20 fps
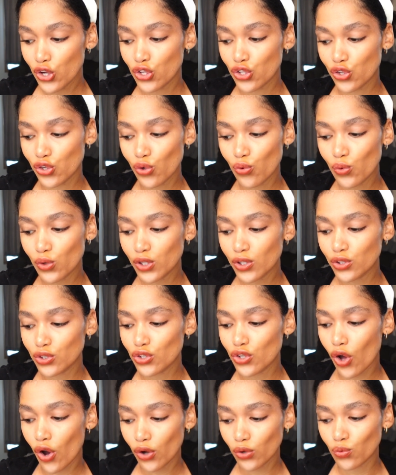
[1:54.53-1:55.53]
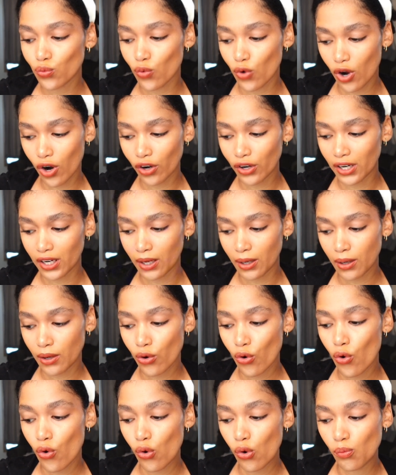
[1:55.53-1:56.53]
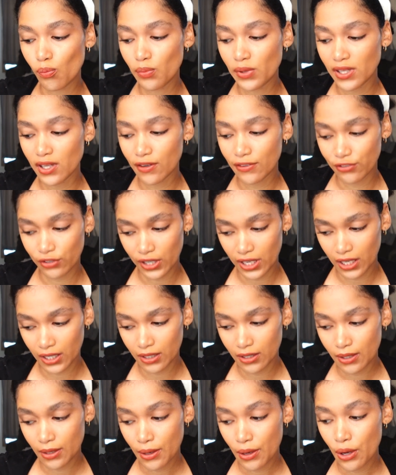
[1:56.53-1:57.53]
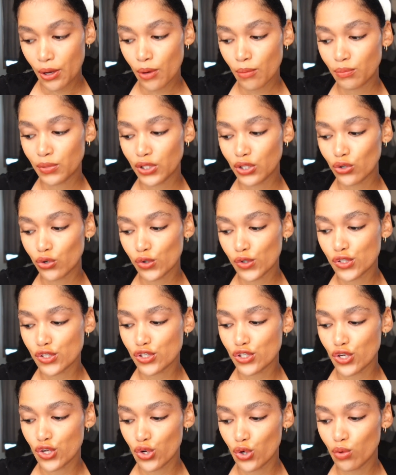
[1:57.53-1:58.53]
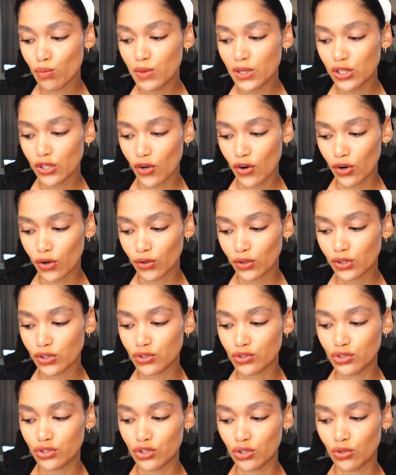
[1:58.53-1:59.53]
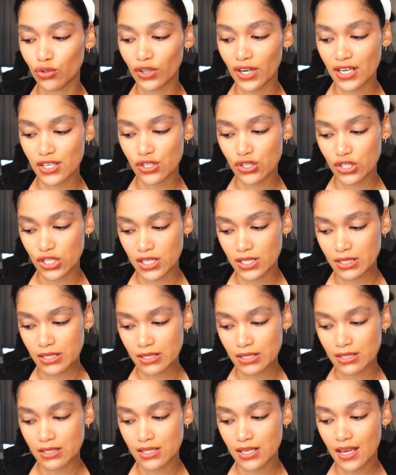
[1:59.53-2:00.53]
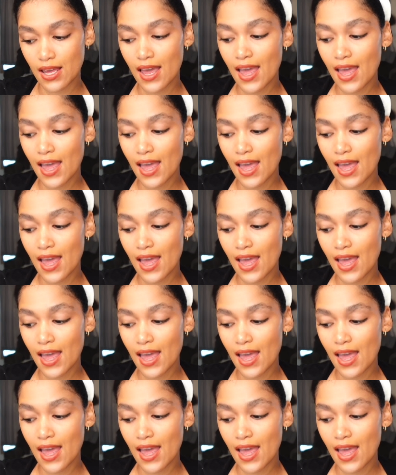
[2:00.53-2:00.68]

You will not worry or be afraid because you belong to Christ Jesus."